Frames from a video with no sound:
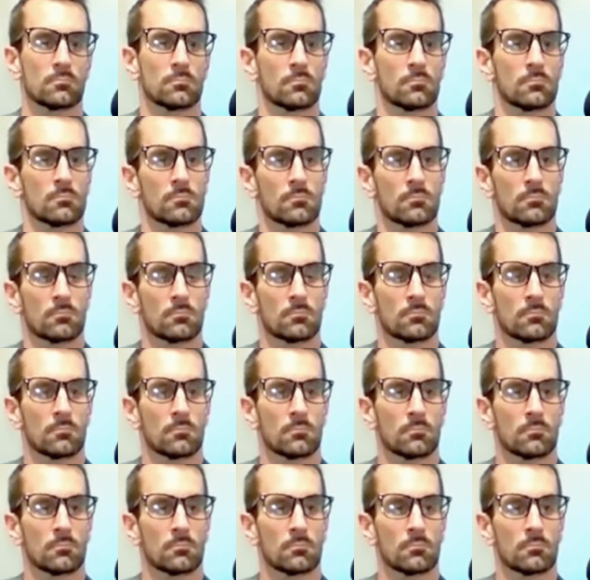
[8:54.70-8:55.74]

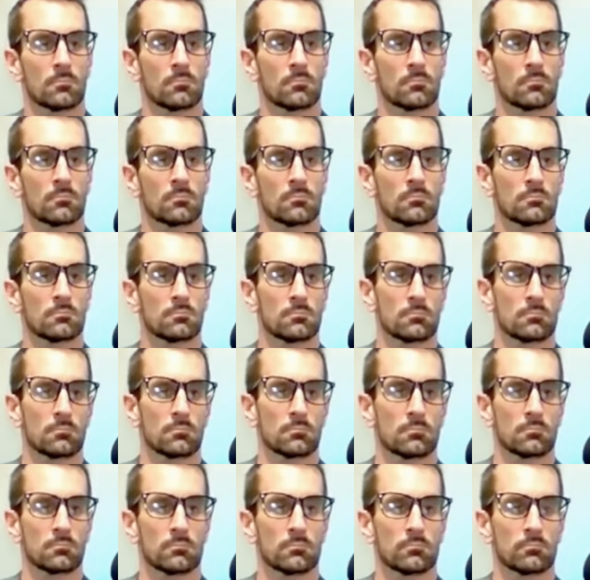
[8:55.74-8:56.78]

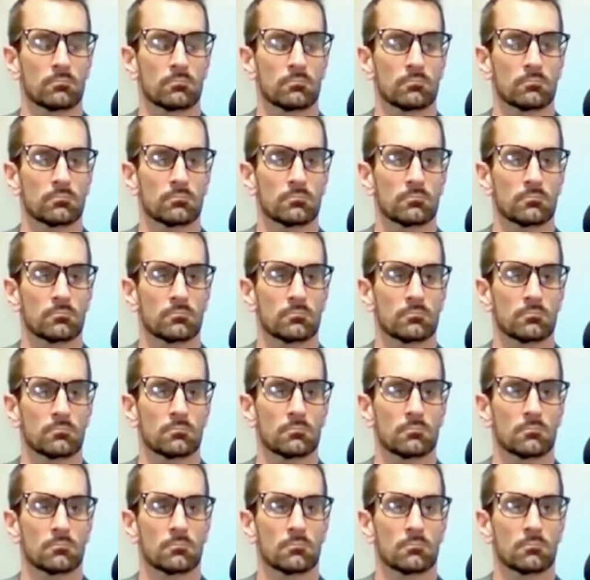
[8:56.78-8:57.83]

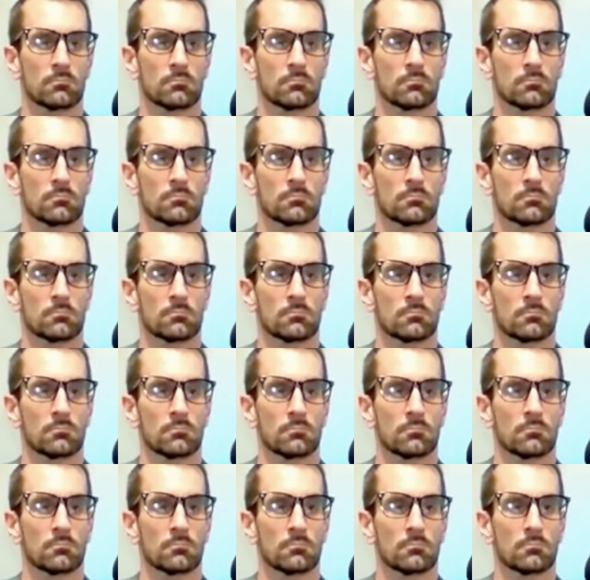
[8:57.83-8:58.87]

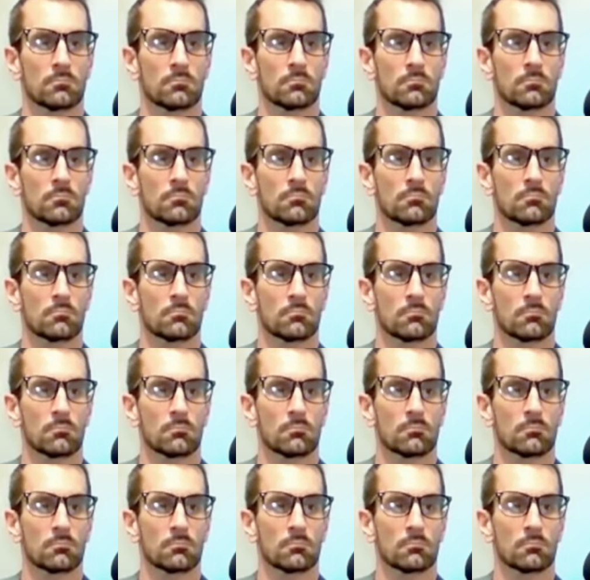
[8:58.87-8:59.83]
[no speech]